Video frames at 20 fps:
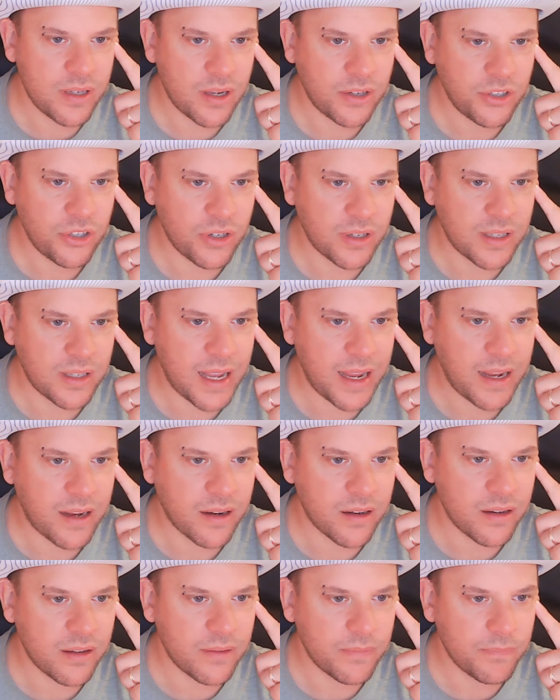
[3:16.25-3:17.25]
I should have
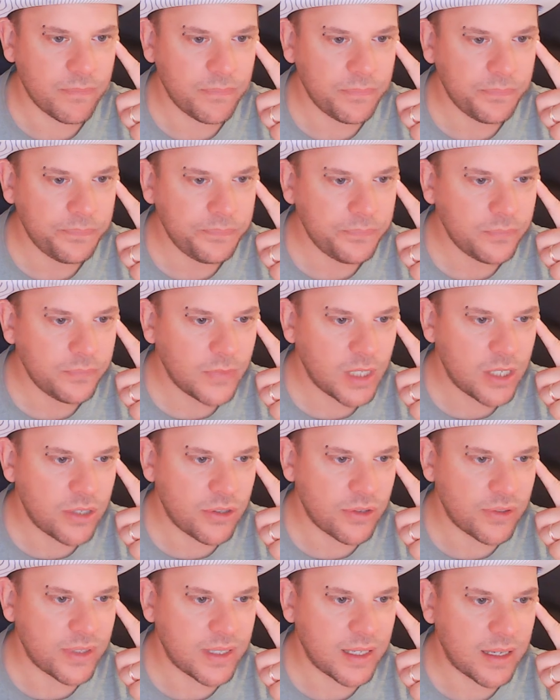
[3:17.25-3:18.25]
taken it
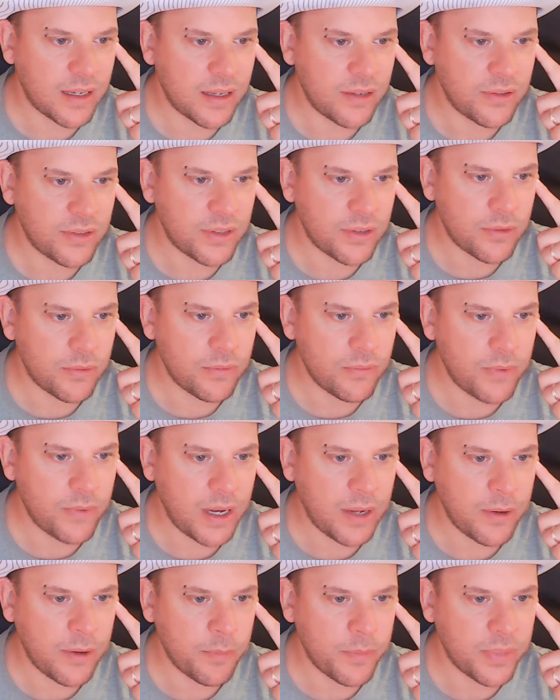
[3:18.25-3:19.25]
because it was a
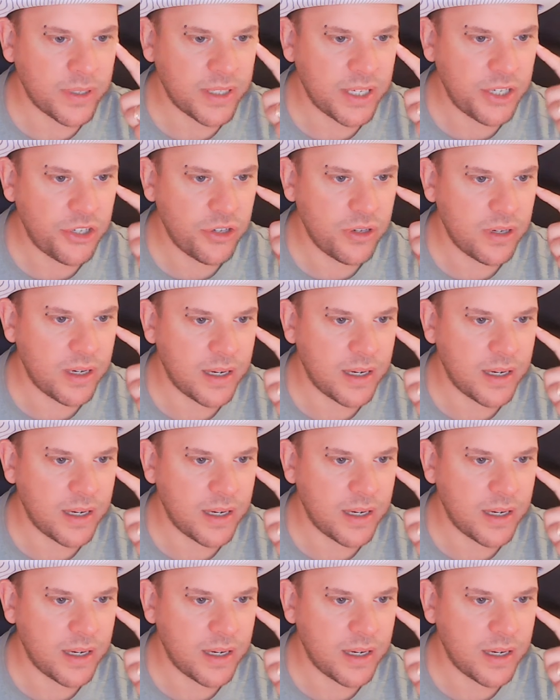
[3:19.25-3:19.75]
winning position,